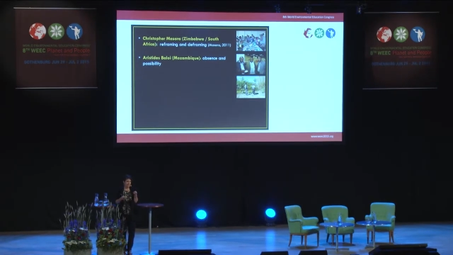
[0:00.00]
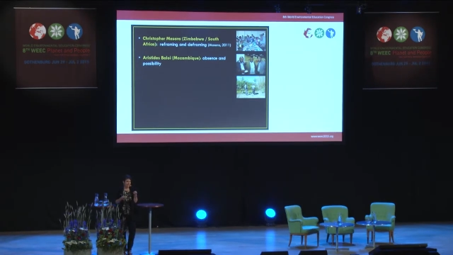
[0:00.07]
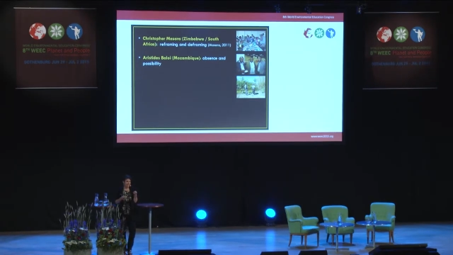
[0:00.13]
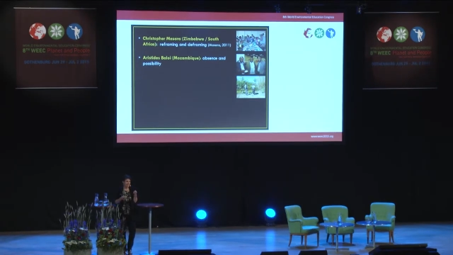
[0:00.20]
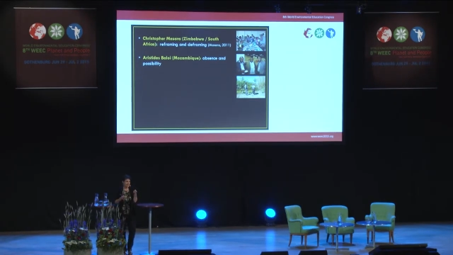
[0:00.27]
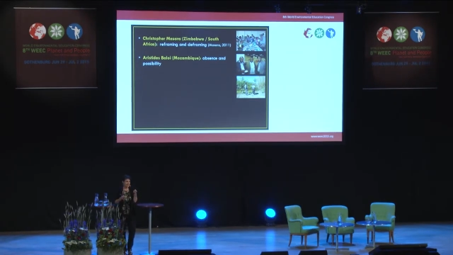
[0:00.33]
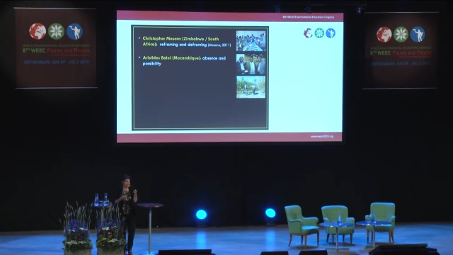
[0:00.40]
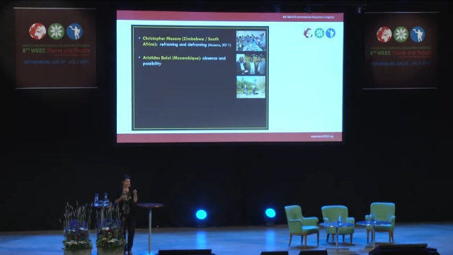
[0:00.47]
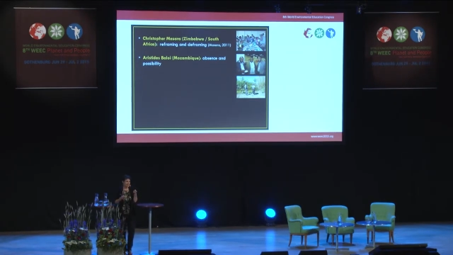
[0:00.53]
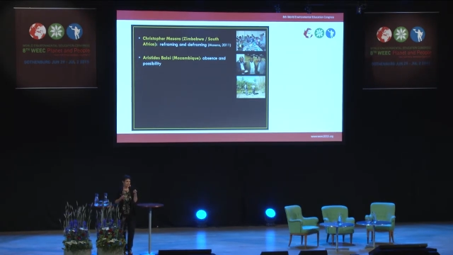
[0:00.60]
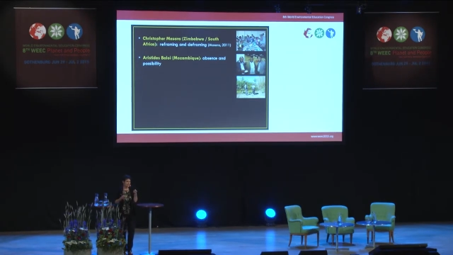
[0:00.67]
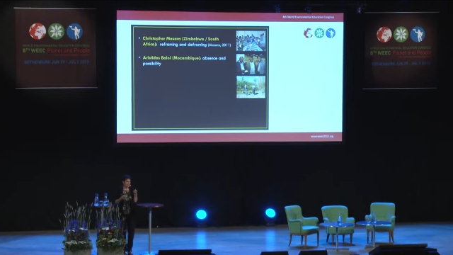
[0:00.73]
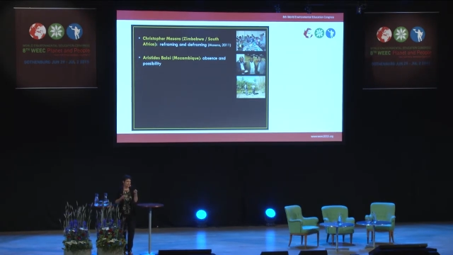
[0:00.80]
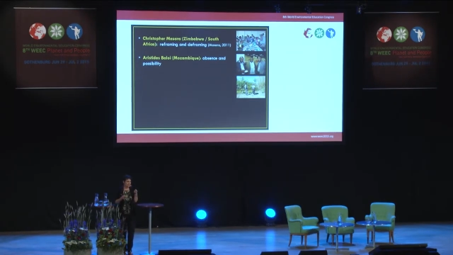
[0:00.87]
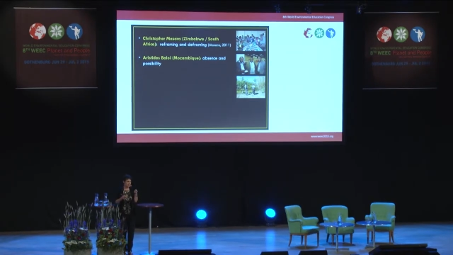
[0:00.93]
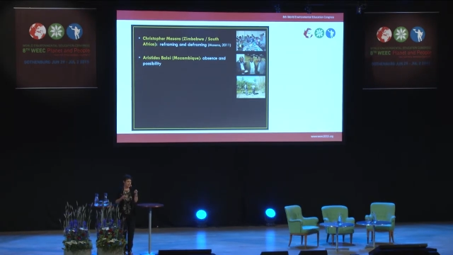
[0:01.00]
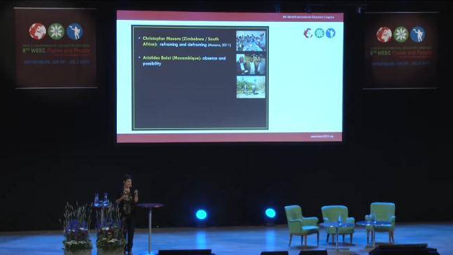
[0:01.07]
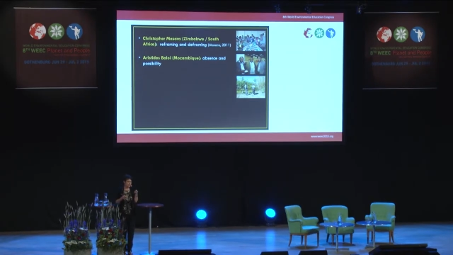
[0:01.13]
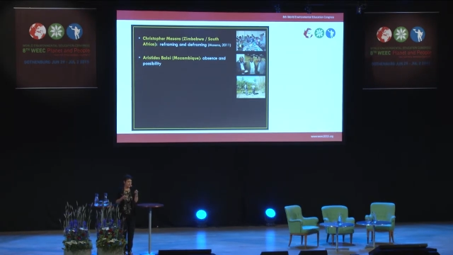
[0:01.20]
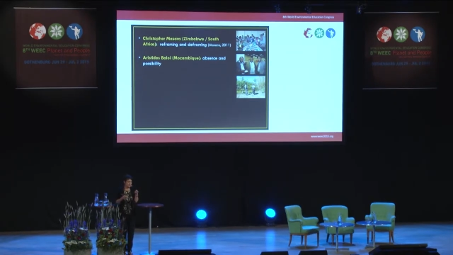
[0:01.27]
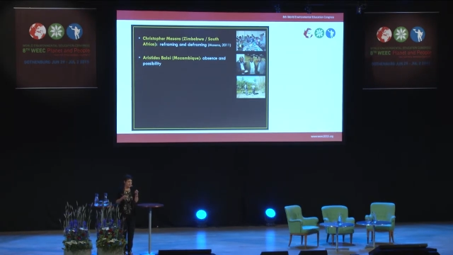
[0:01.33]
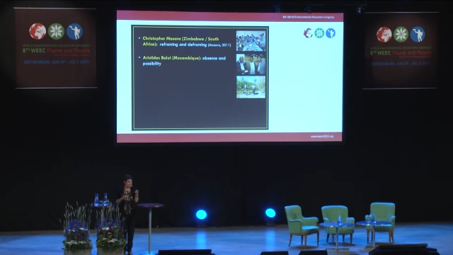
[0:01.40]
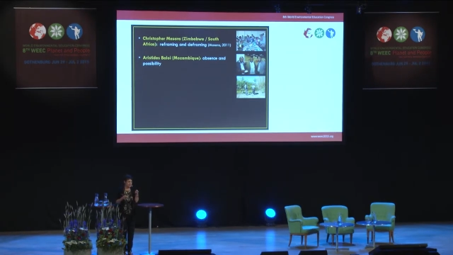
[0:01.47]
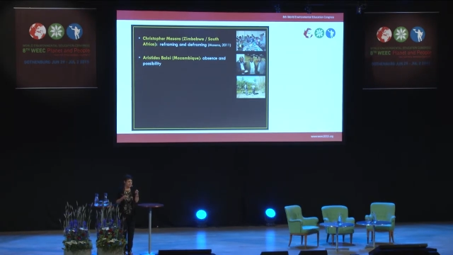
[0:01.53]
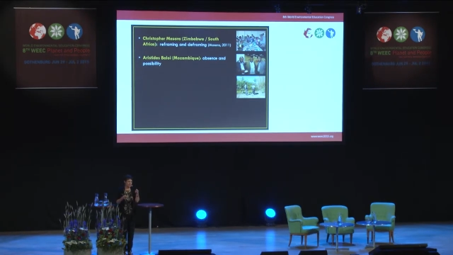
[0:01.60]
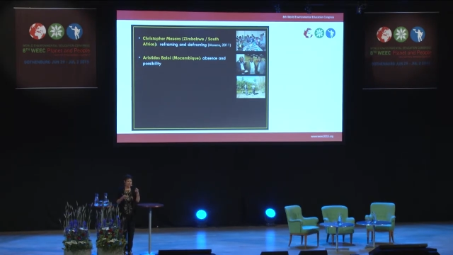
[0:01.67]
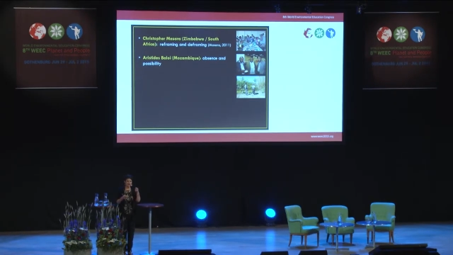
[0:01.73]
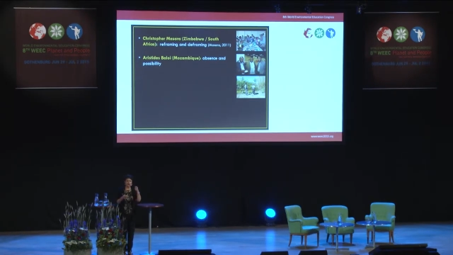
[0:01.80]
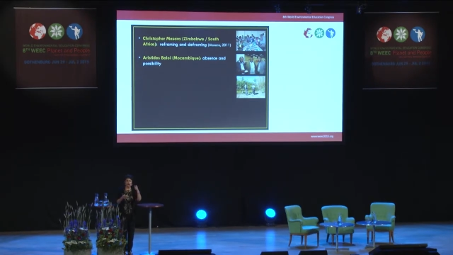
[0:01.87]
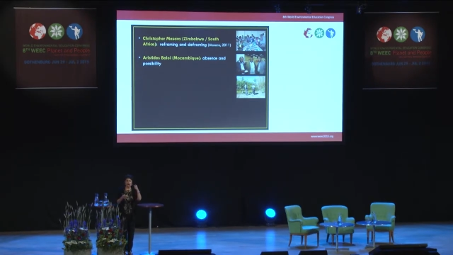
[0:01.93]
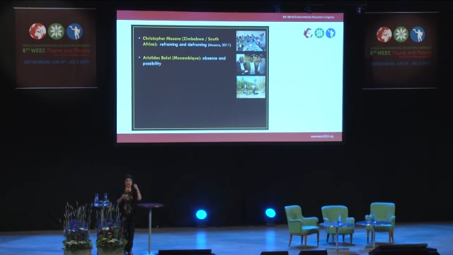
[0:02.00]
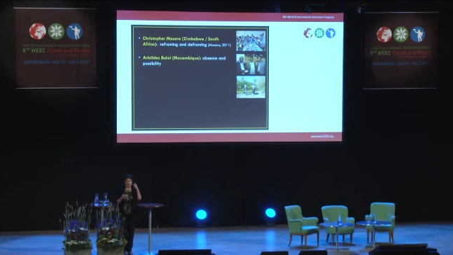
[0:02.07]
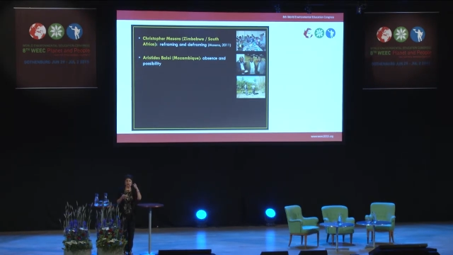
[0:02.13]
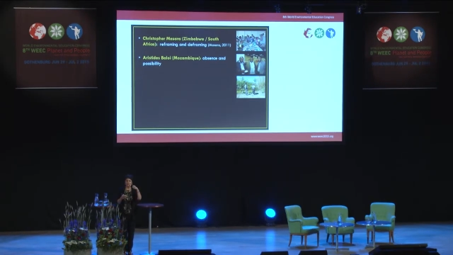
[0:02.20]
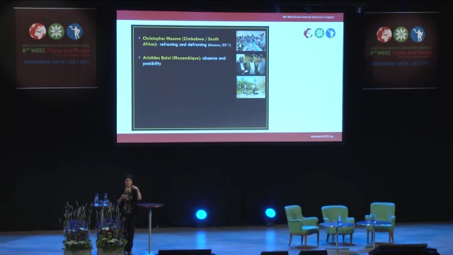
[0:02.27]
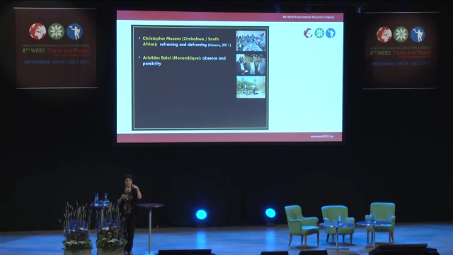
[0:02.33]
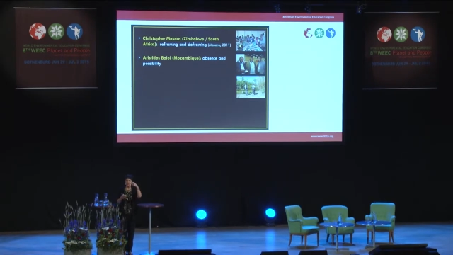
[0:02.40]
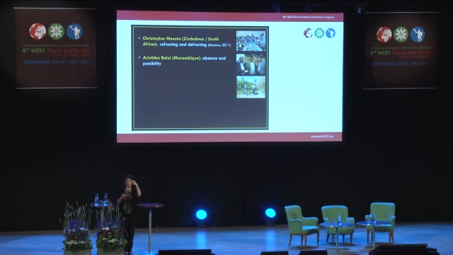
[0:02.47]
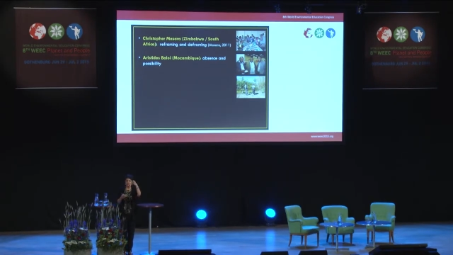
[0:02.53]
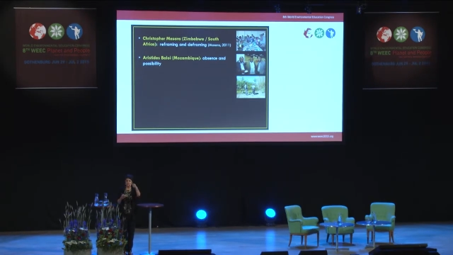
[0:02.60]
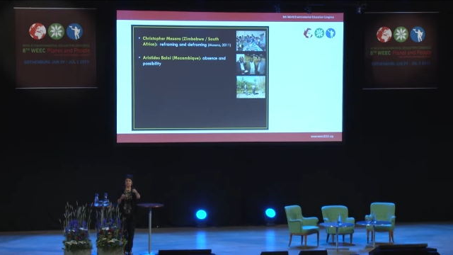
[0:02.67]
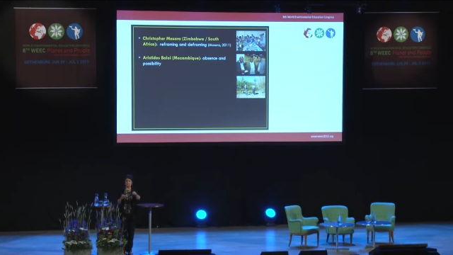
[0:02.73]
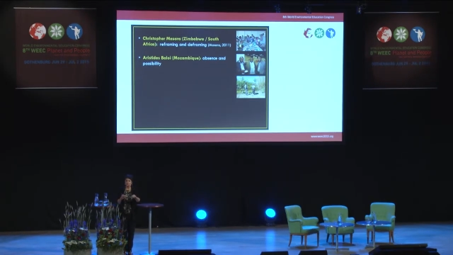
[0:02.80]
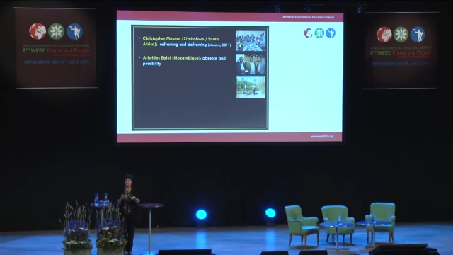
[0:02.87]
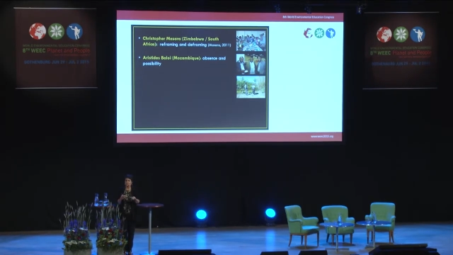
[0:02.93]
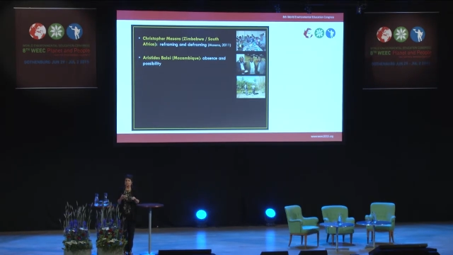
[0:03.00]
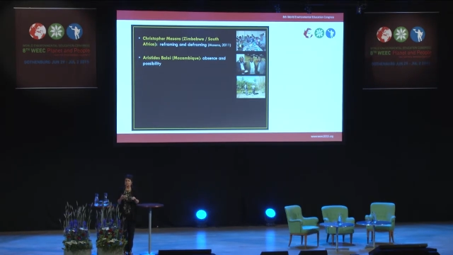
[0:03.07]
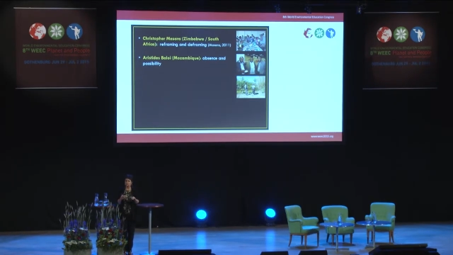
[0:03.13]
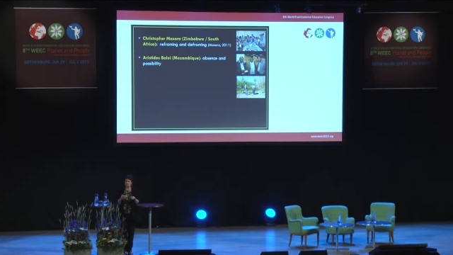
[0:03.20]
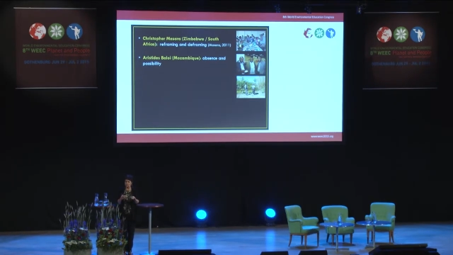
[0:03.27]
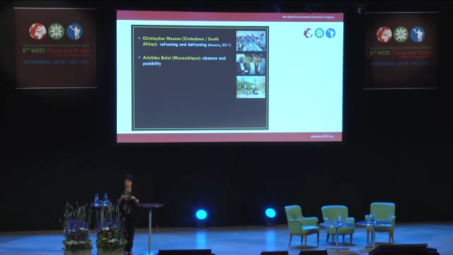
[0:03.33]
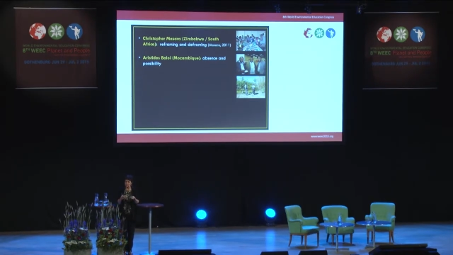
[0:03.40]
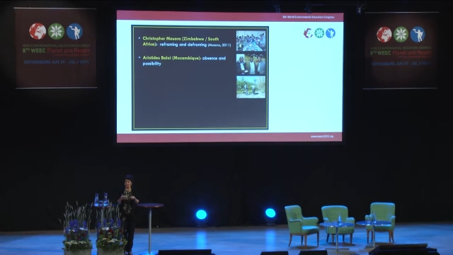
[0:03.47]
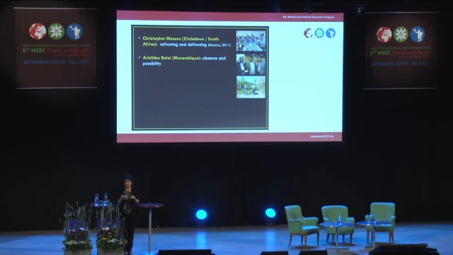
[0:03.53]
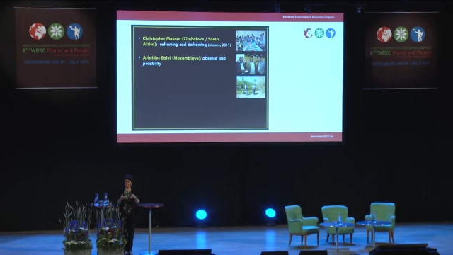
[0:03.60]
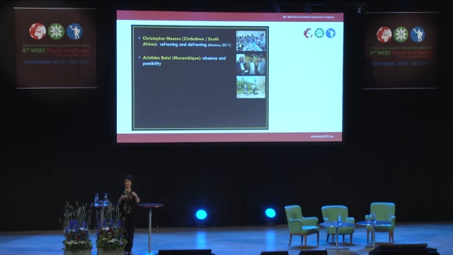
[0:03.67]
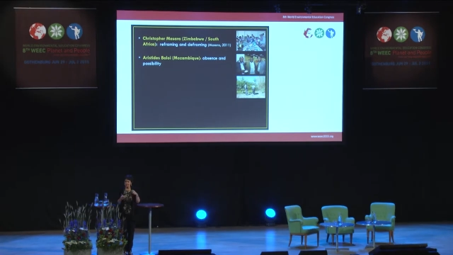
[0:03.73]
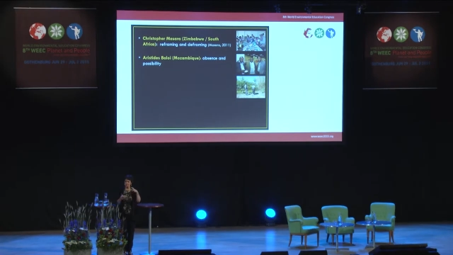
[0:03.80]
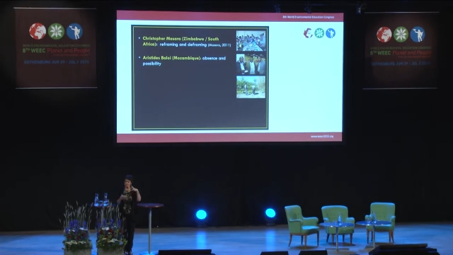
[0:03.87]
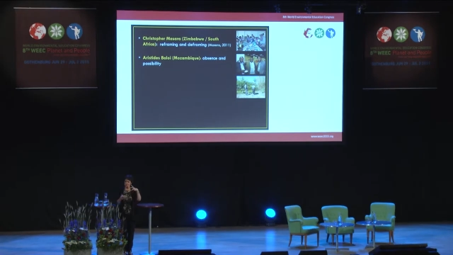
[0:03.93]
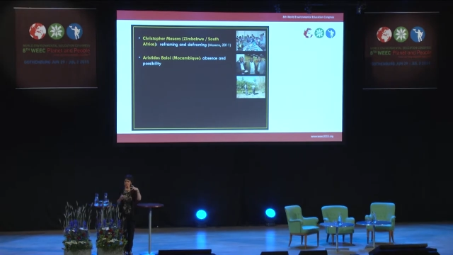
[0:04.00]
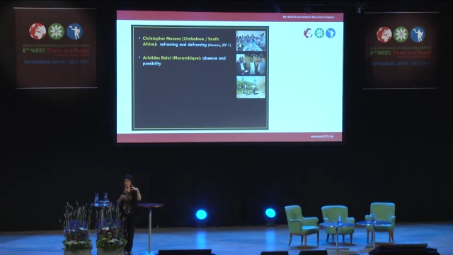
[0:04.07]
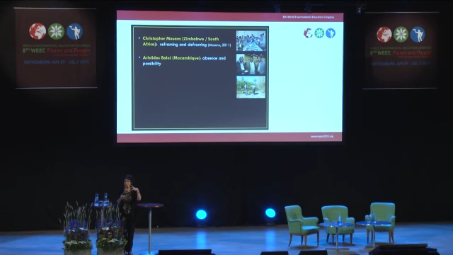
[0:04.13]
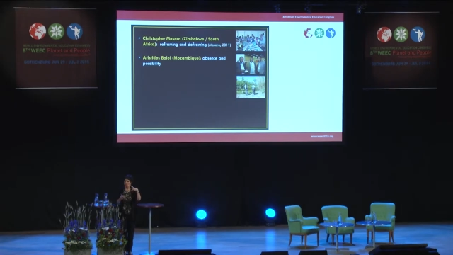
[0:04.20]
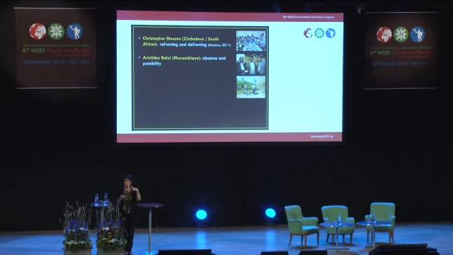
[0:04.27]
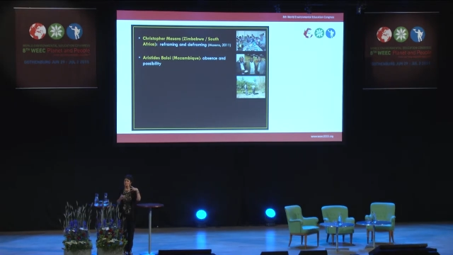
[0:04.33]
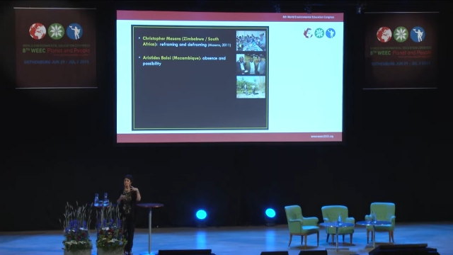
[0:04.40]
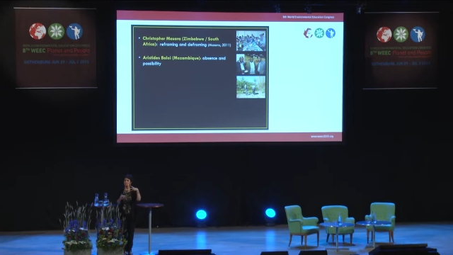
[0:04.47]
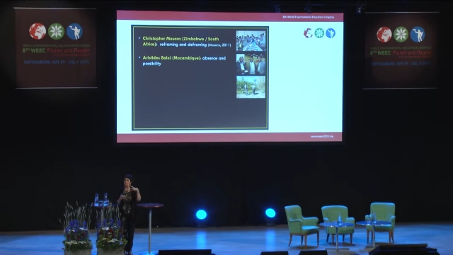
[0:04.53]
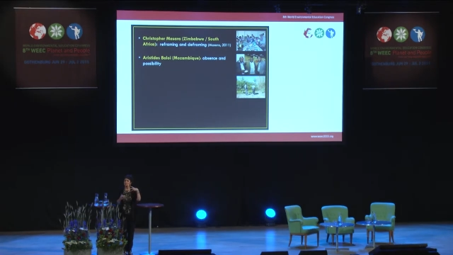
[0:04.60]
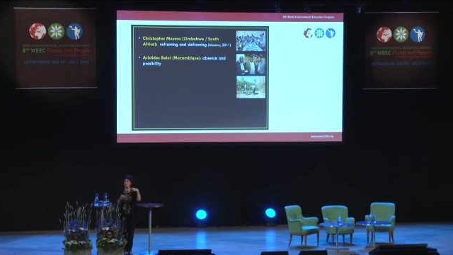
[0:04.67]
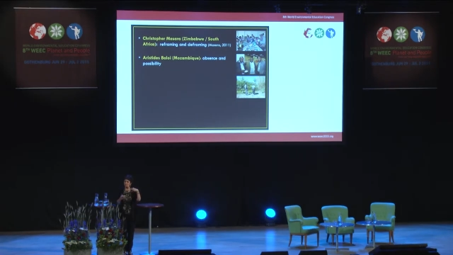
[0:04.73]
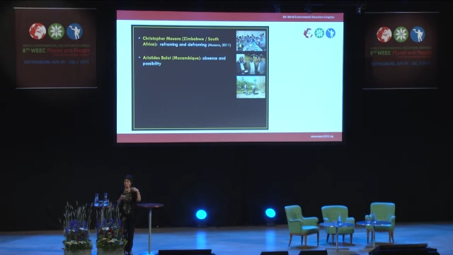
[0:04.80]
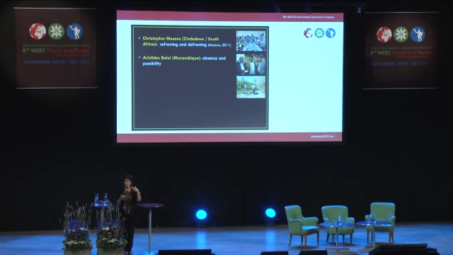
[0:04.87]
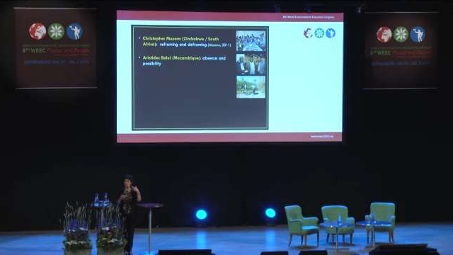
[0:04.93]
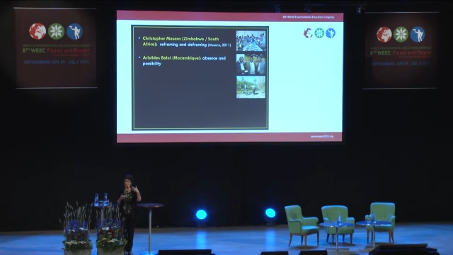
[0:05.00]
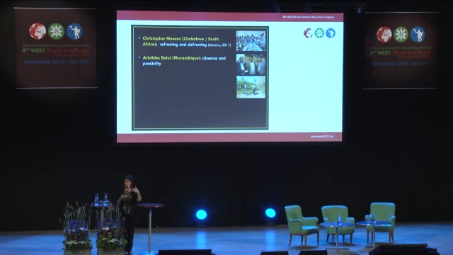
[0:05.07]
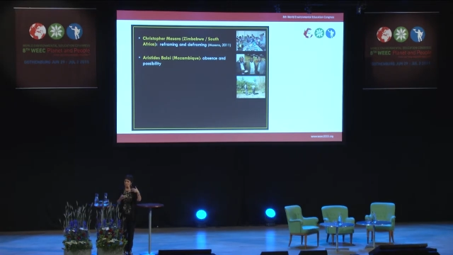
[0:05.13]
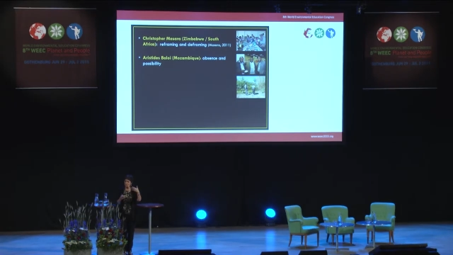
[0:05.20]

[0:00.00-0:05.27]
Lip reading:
Nobody's mouth can be seen.